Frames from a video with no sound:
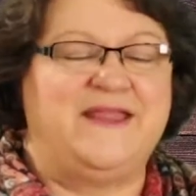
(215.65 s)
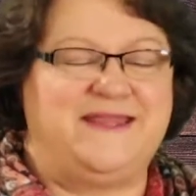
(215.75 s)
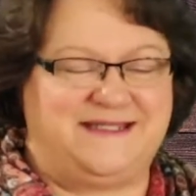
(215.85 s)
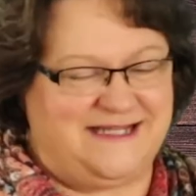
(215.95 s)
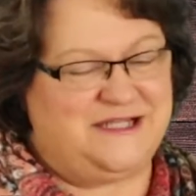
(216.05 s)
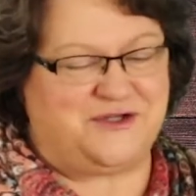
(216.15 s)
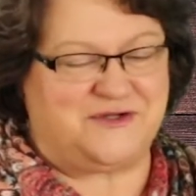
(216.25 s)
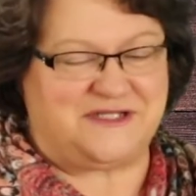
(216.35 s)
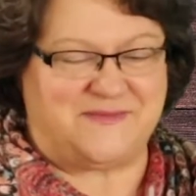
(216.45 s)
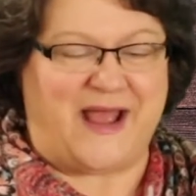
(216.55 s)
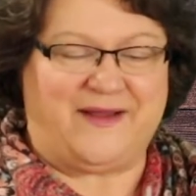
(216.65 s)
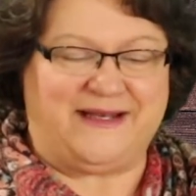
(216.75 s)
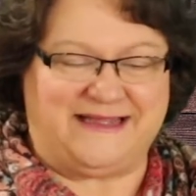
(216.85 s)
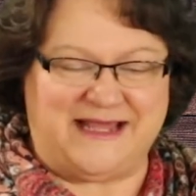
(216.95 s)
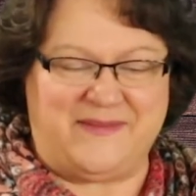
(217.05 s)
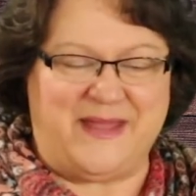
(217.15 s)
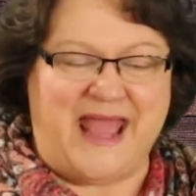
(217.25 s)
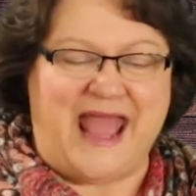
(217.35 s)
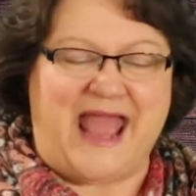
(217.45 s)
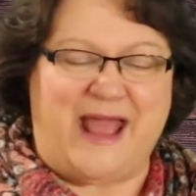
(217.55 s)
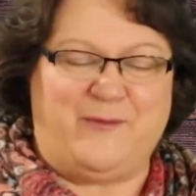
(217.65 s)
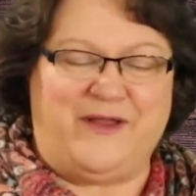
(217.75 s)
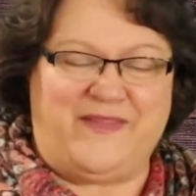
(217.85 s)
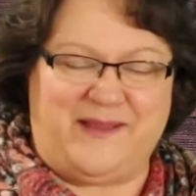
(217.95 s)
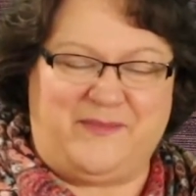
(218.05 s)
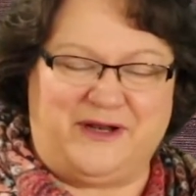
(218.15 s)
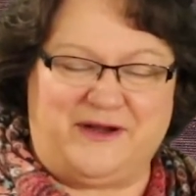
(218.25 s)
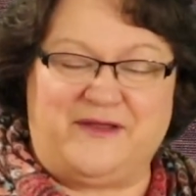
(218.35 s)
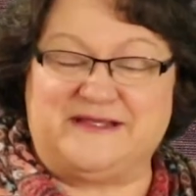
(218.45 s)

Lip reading: The teachers smiled at them when they put